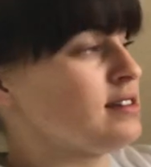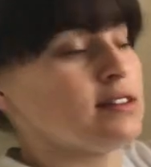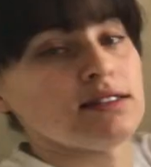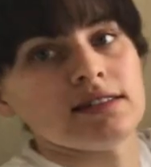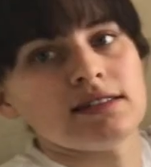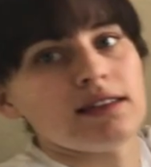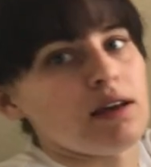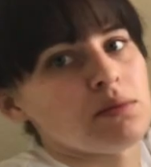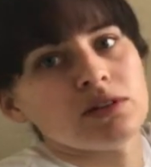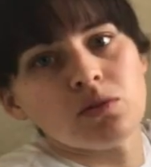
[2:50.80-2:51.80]
is the
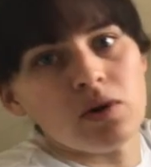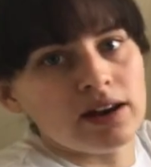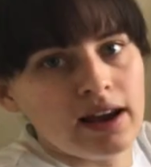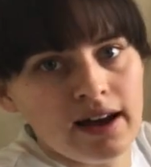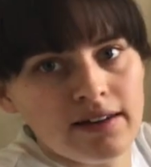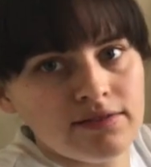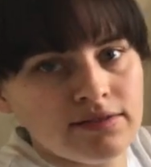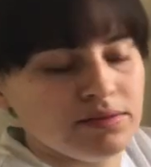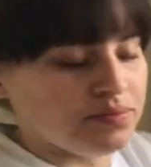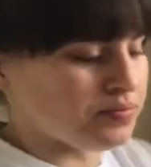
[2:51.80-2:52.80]
same as 1/2.
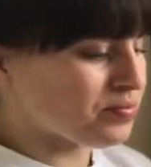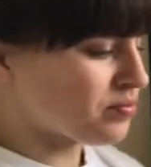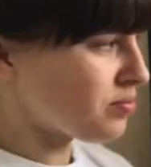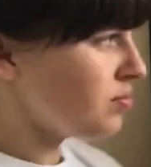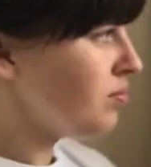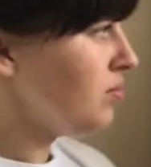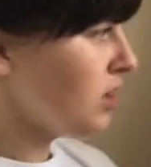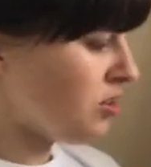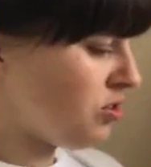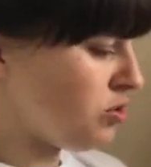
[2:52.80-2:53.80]

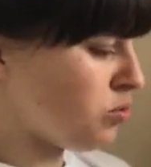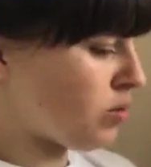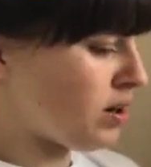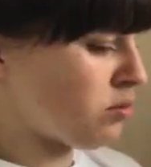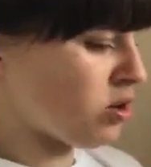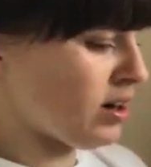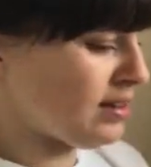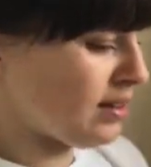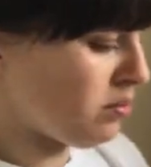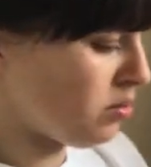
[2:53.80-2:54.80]
Let's do one more
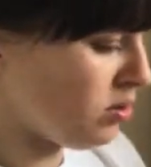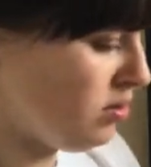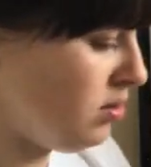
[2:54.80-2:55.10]
example.